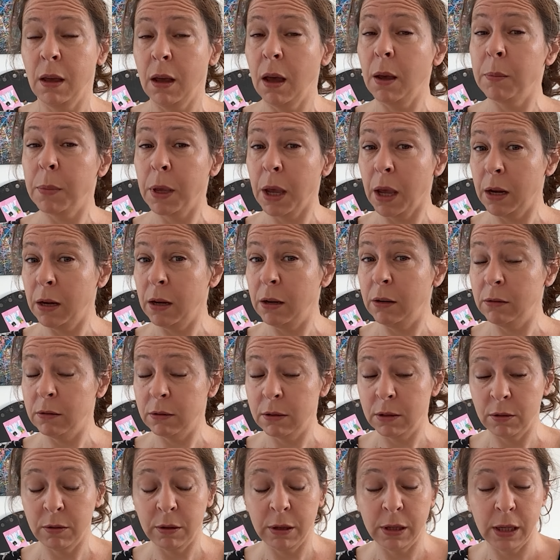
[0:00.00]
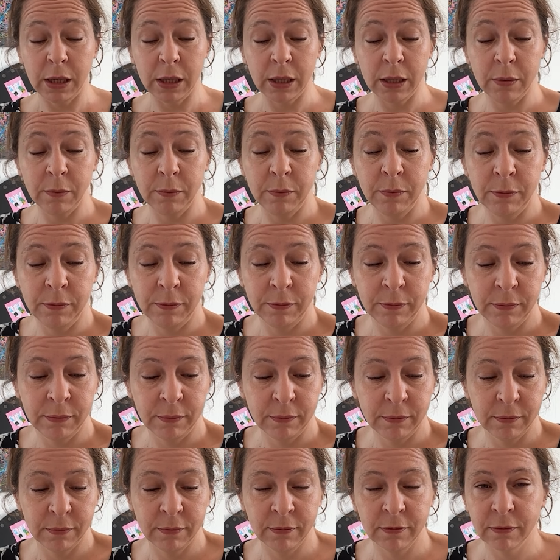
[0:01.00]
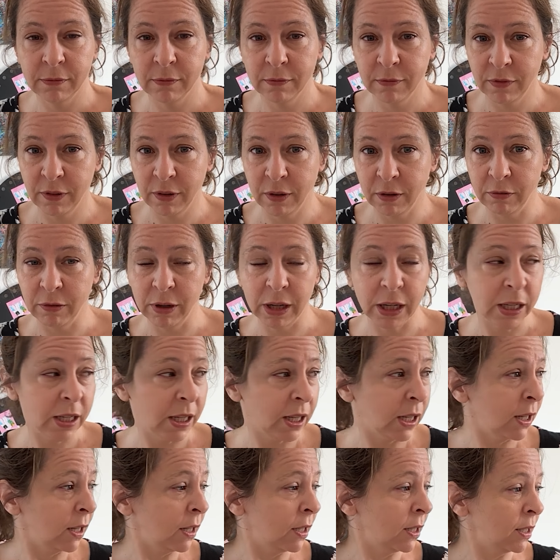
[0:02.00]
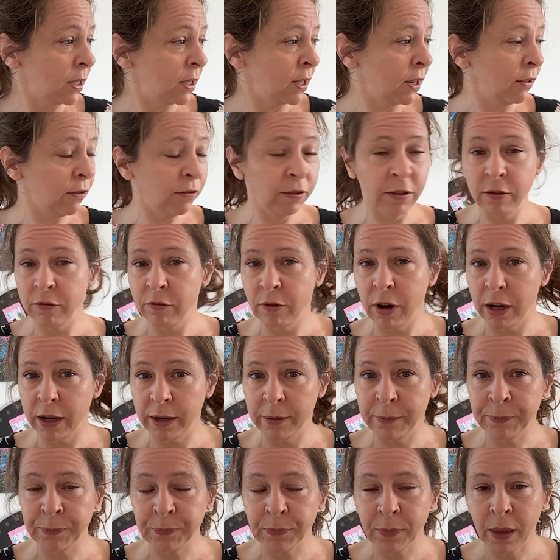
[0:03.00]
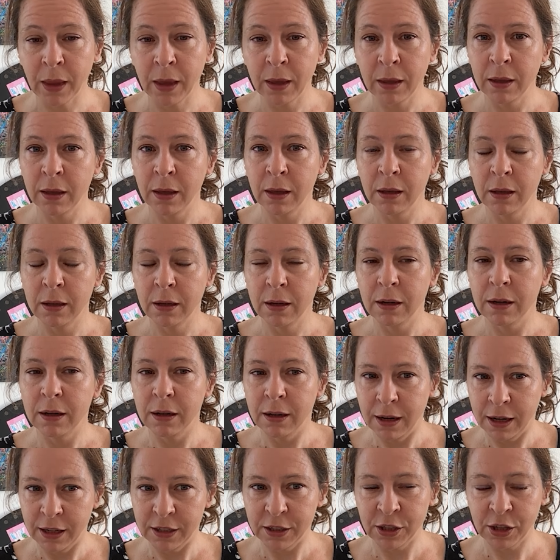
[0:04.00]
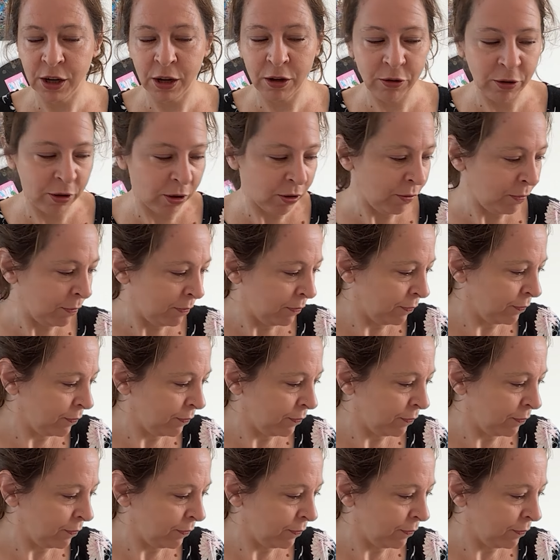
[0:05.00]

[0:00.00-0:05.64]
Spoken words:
I'm getting old, so I need them for reading and stuff. Right, let's show you.